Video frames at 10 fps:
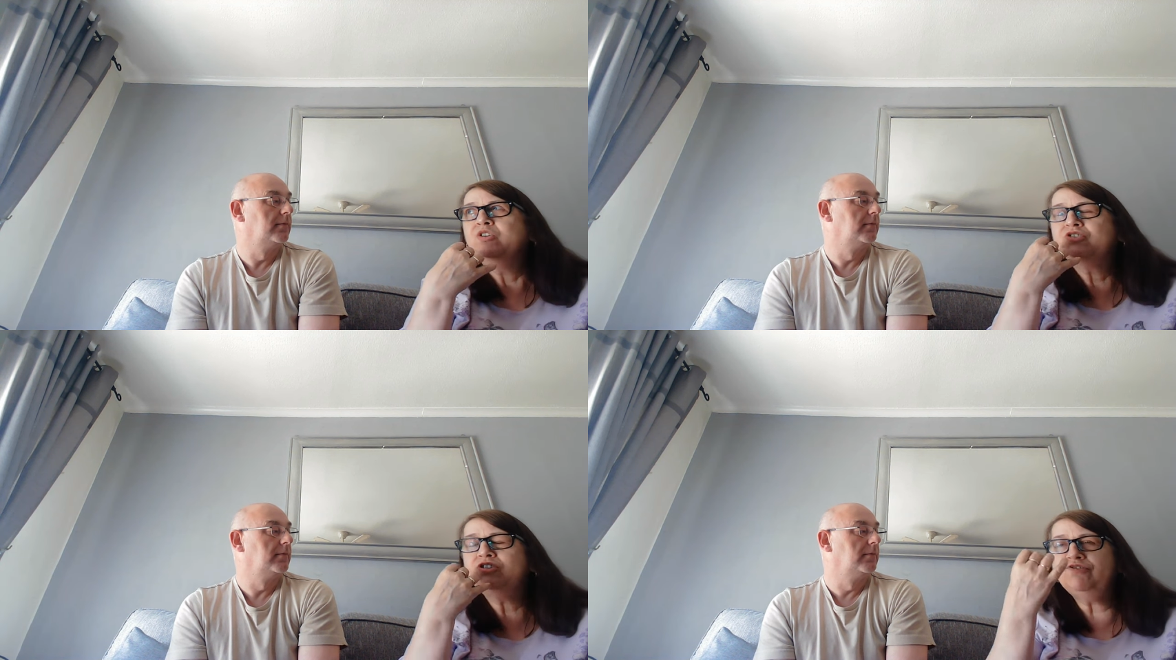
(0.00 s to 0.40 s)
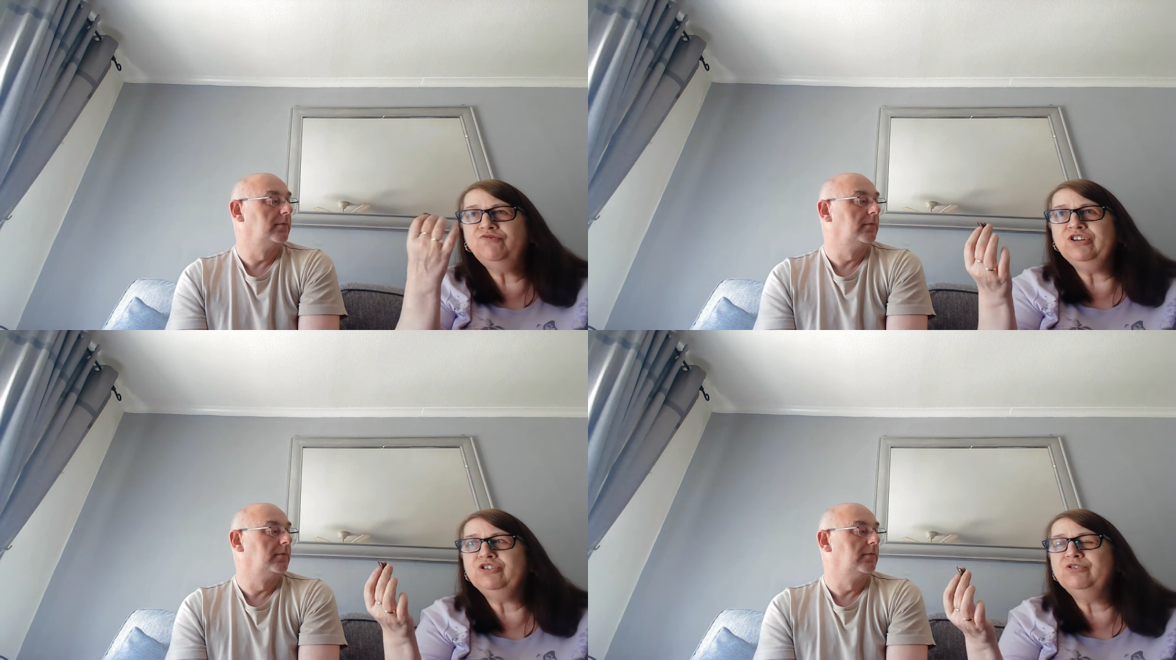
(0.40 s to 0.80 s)
Speaker 1: coffee
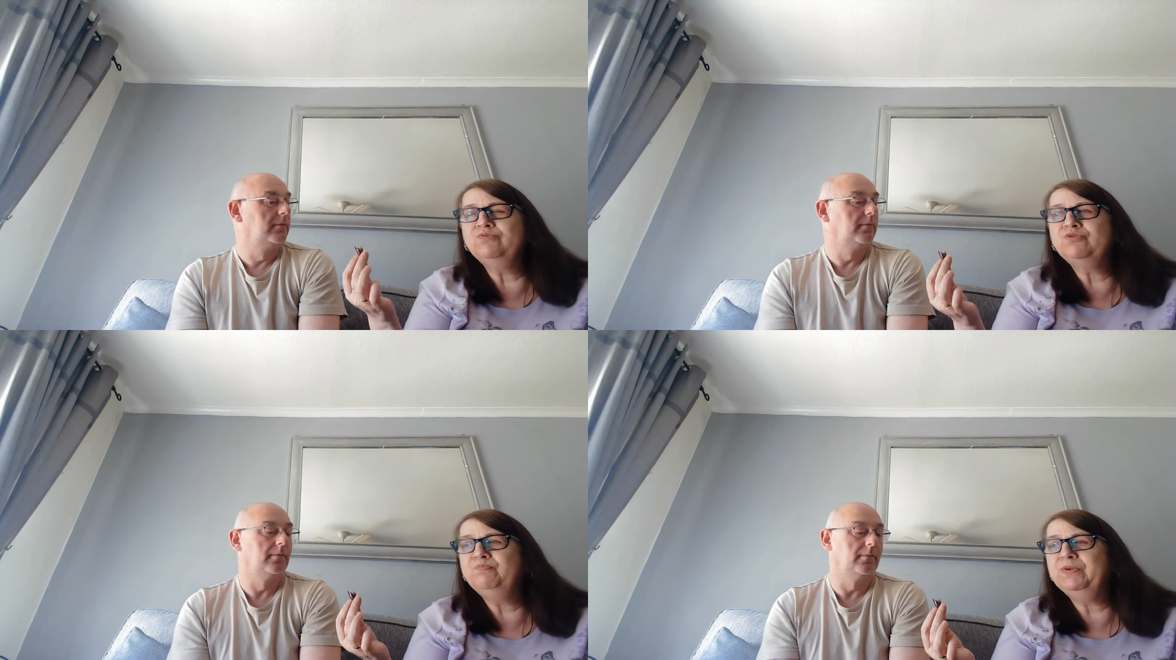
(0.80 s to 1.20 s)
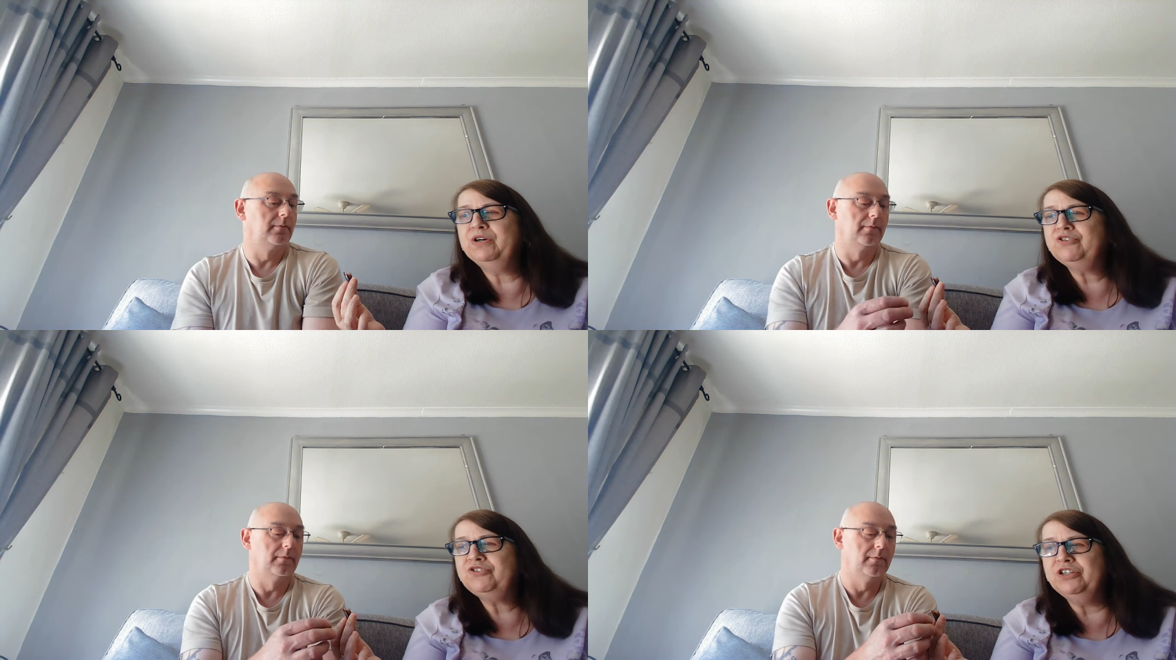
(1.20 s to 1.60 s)
comes
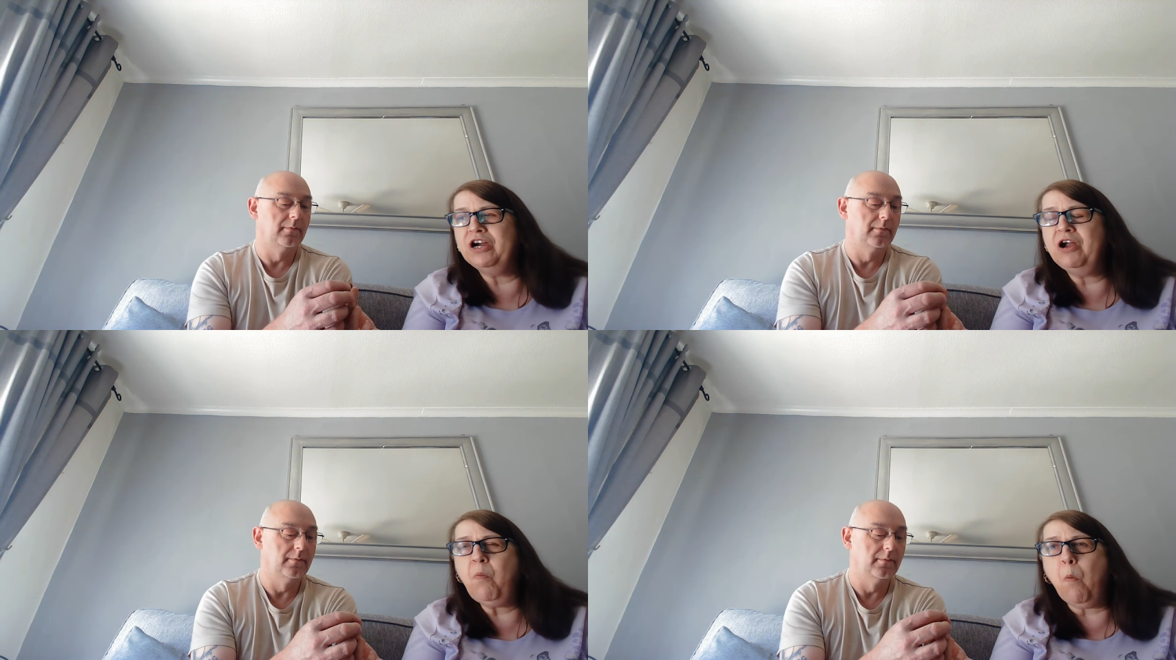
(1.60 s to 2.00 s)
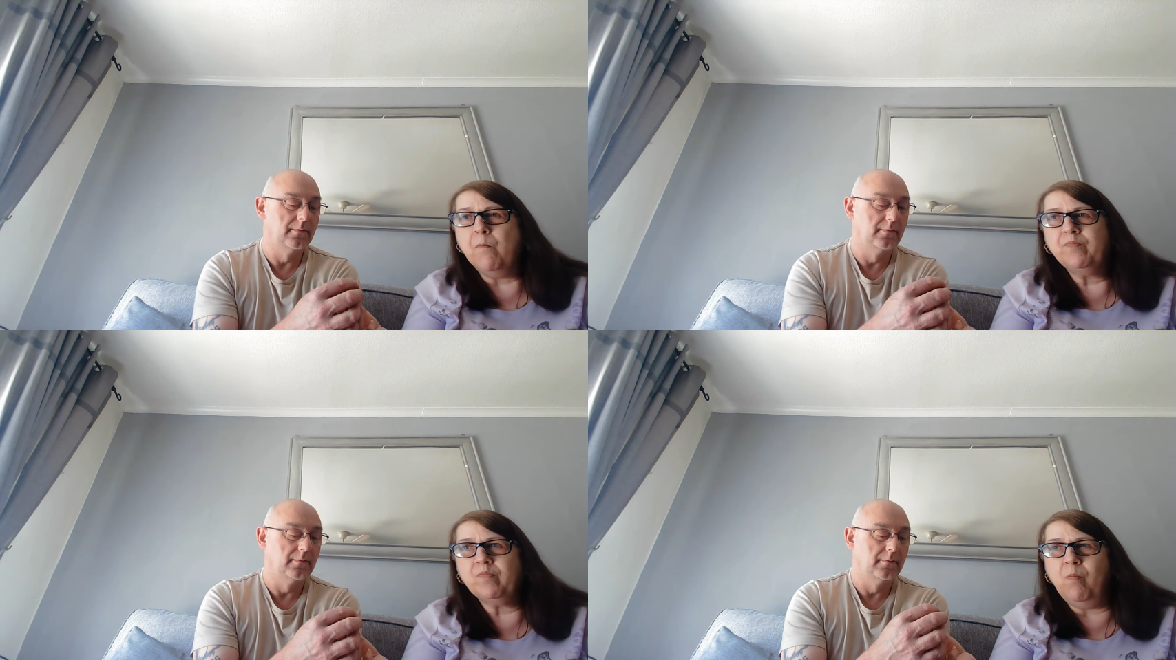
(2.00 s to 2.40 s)
bursting out.
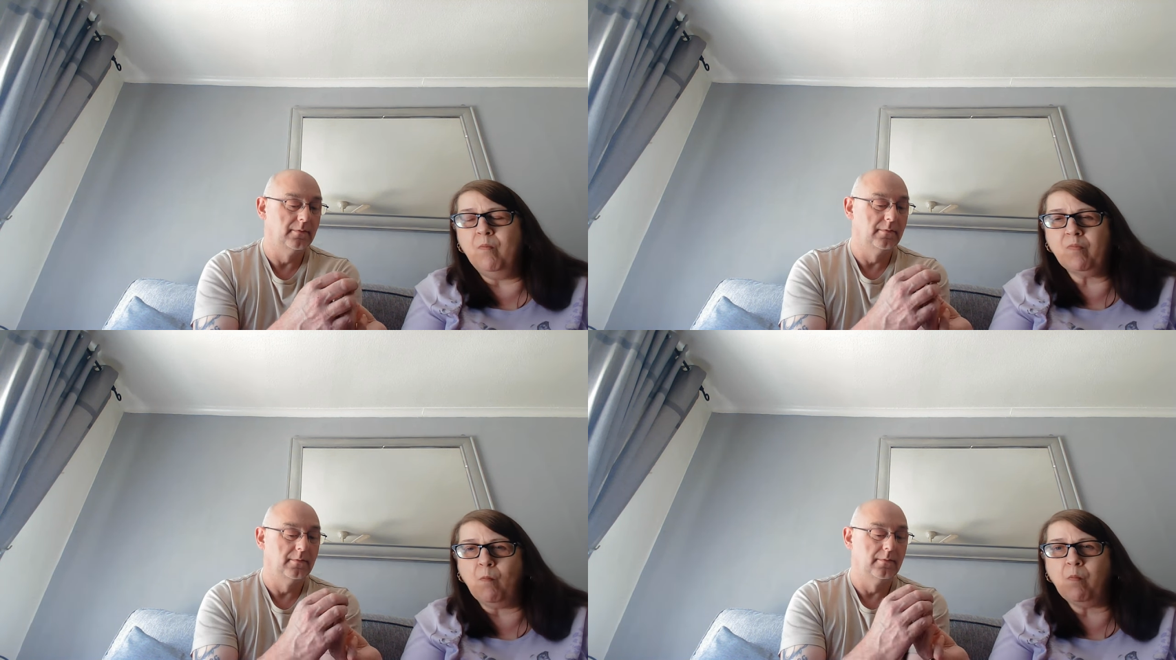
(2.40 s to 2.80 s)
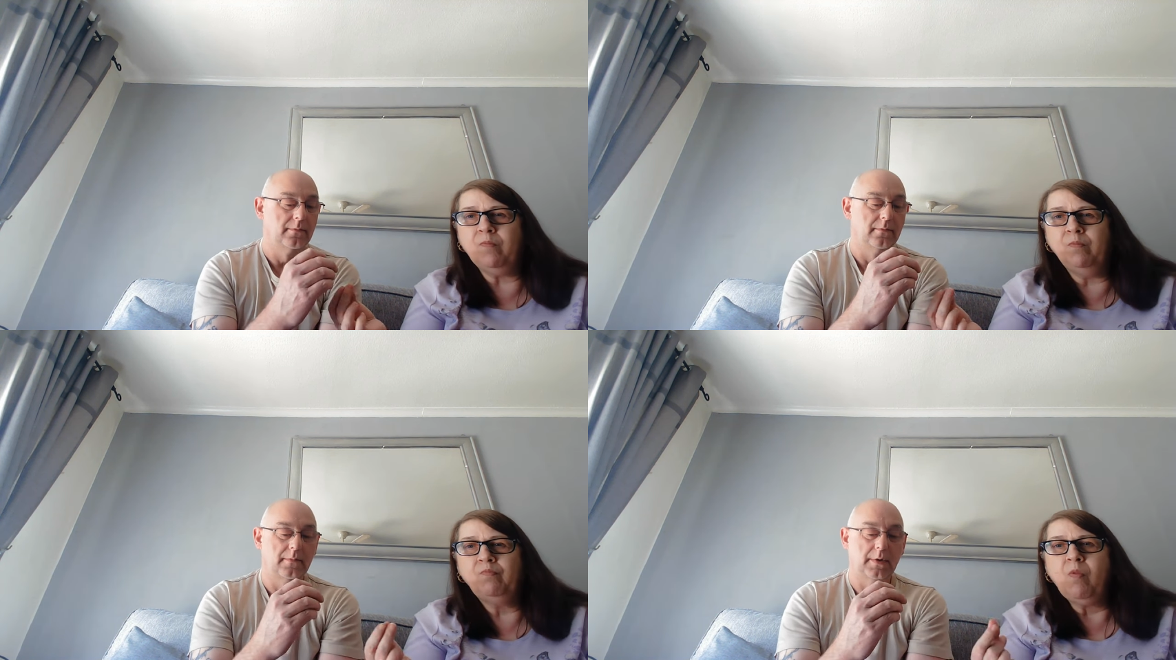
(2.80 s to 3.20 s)

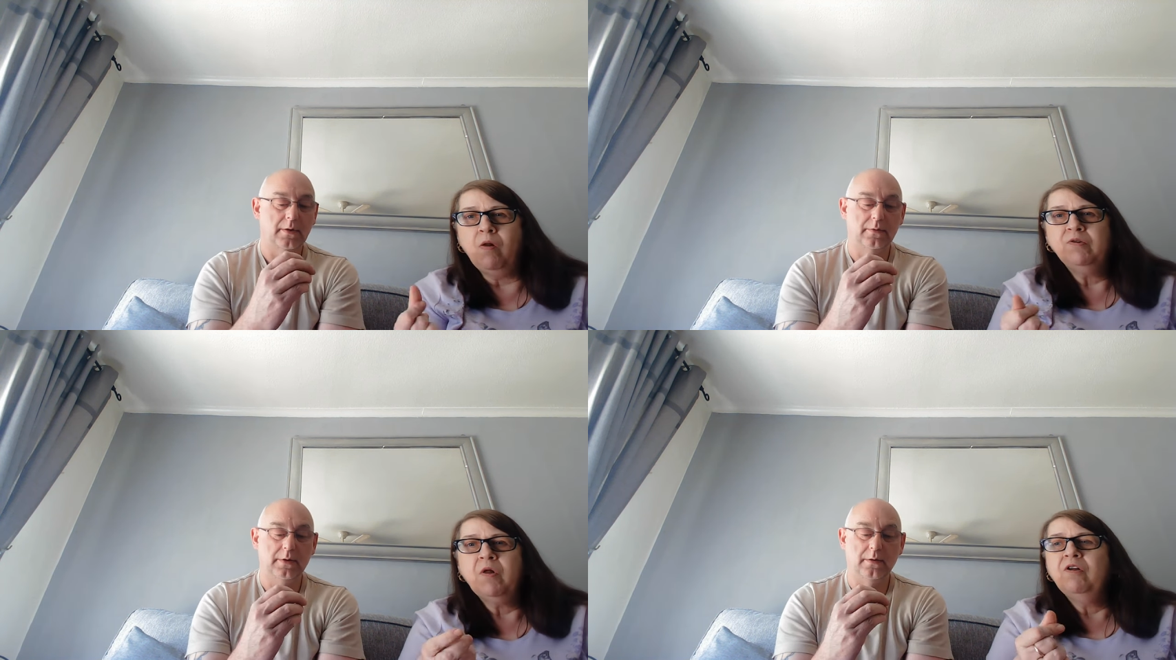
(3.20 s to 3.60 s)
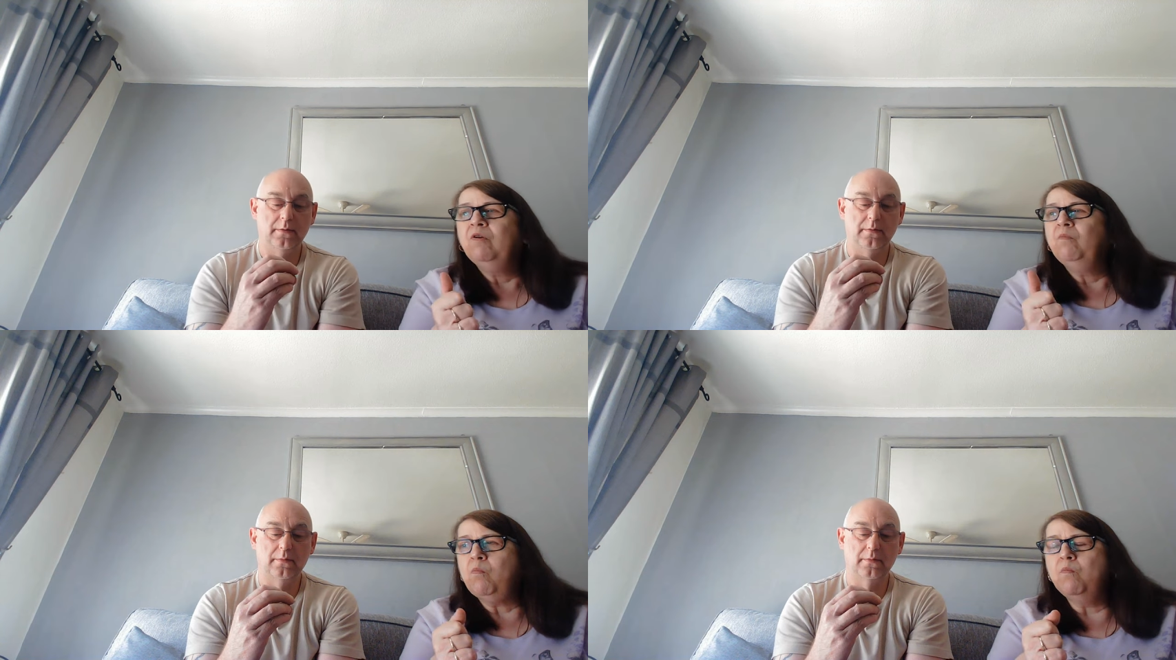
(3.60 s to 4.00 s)
Does it?
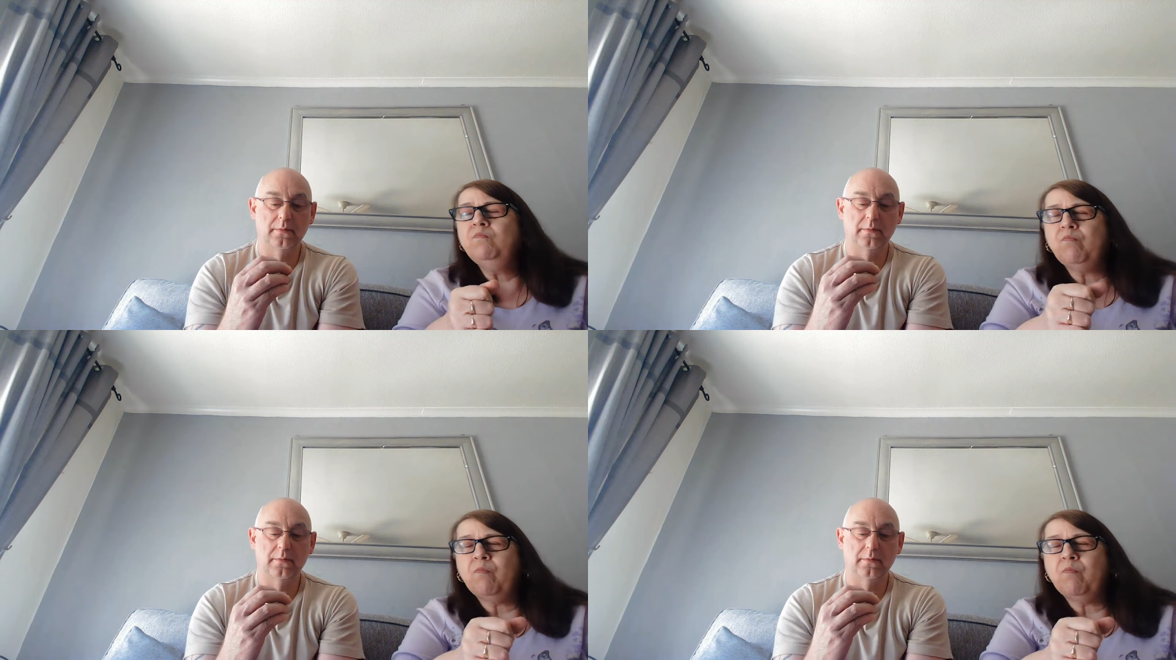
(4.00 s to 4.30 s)
Mmm.